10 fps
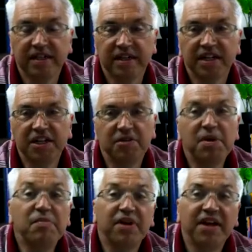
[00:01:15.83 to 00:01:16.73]
Can you
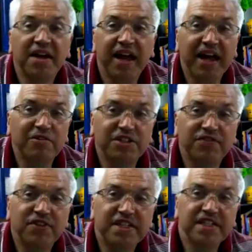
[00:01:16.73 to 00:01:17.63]
remember how
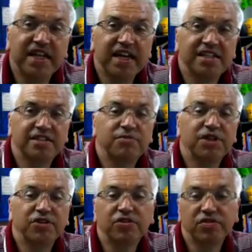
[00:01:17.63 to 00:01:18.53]
sophisticated we
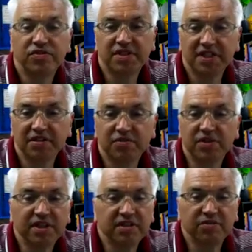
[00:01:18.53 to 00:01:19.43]
all felt
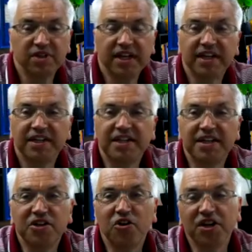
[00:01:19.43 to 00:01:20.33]
when we had a
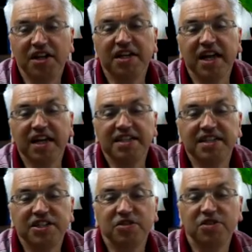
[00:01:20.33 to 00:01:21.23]
Nokia
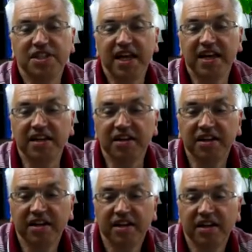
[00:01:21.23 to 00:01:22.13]
9210 and
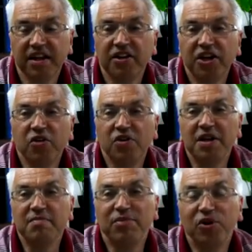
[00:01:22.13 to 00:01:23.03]
the only
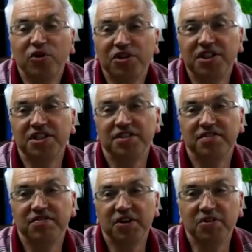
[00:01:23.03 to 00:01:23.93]
importance of the
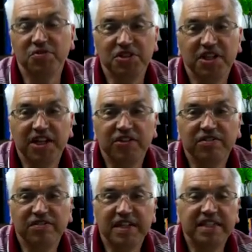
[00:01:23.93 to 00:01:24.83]
phone was that it could
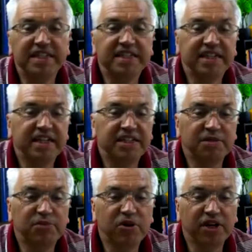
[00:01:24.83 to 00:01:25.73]
fit inside your
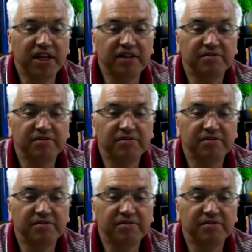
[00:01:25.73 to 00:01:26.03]
pocket?